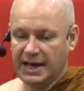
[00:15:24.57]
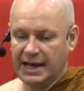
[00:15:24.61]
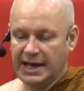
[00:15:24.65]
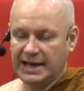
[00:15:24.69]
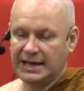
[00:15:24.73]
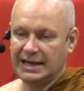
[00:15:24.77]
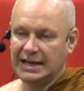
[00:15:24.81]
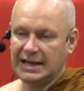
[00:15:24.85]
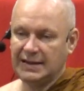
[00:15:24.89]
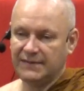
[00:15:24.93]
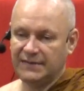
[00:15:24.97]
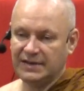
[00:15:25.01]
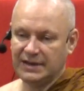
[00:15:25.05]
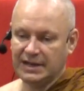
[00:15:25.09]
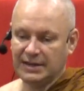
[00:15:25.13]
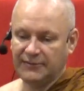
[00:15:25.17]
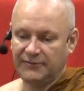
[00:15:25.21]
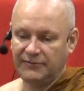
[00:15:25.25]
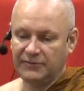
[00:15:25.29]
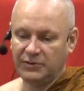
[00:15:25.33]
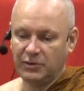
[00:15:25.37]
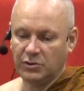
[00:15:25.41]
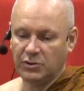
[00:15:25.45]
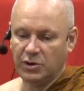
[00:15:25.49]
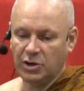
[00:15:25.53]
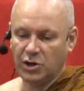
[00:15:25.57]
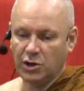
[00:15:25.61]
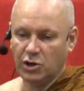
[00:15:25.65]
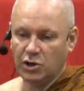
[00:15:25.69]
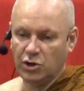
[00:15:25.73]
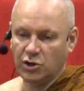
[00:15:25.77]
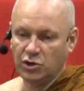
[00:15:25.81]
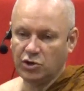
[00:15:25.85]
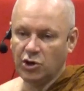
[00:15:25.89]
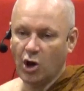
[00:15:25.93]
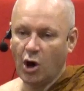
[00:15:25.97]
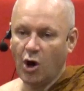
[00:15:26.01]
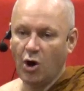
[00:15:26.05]
and even if you
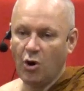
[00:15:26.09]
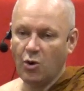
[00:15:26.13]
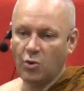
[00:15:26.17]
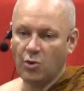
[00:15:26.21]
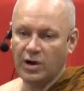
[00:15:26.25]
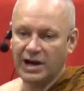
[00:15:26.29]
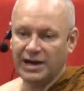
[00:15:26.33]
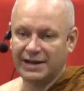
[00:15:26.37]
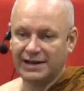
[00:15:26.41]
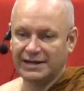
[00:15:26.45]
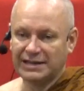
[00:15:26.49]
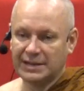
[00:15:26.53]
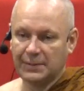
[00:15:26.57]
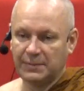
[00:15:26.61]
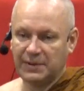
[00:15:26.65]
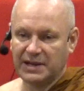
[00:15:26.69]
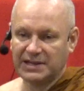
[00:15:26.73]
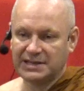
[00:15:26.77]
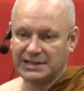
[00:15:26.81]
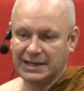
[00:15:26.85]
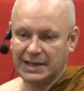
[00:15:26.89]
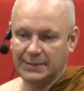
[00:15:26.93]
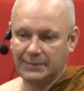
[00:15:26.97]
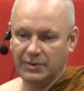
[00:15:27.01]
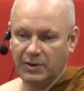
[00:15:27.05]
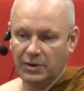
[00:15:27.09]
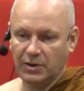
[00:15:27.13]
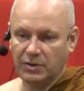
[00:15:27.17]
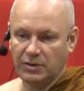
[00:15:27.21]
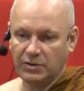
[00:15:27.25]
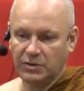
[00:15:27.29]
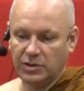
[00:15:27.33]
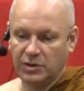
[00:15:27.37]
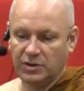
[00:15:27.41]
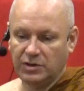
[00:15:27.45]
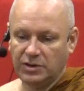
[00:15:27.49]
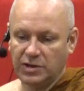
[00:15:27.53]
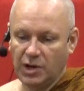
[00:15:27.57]
know it is a placebo,
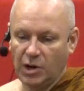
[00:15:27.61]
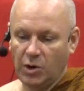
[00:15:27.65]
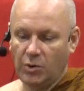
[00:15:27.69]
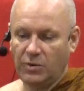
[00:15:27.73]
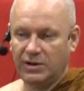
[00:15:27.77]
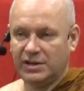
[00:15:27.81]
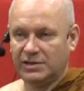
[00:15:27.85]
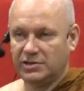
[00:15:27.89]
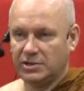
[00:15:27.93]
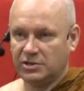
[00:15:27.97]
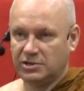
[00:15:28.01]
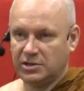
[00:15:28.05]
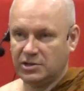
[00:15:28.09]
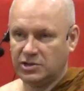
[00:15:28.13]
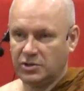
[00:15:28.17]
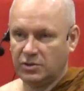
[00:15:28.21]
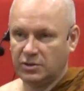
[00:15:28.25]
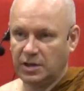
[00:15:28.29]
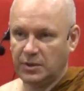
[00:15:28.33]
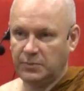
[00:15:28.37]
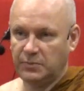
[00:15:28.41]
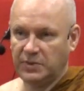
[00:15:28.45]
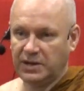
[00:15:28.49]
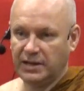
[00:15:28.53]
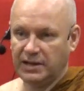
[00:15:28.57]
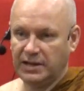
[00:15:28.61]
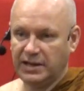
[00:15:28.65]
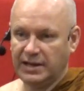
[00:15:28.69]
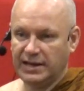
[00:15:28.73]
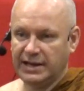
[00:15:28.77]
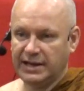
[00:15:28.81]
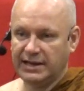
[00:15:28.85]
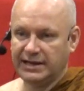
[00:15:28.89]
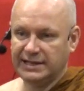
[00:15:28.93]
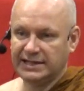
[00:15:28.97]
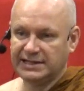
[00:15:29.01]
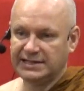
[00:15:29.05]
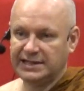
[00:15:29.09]
you know it is just a sugar pill,
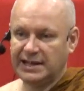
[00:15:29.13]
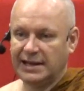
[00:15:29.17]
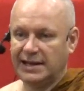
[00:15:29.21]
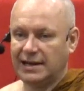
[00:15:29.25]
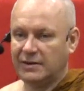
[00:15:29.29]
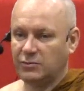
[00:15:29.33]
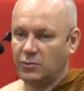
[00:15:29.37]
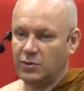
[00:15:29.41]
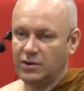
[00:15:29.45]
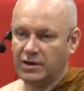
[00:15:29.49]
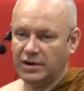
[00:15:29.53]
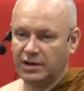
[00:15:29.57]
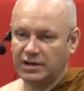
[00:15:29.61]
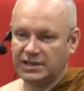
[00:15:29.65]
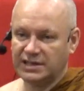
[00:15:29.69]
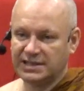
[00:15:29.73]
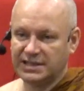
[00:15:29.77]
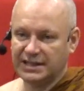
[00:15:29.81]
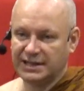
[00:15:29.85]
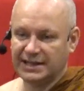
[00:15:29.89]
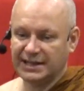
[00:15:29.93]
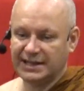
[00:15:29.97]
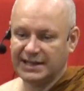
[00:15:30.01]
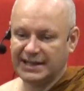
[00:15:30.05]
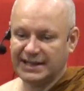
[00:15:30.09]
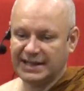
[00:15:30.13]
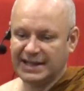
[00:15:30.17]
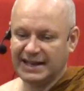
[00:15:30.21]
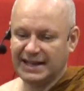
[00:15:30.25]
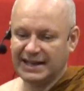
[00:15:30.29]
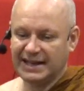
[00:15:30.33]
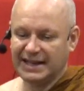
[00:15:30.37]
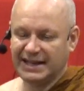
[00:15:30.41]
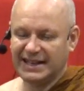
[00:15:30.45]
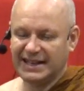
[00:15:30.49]
still it works. Uh, yeah?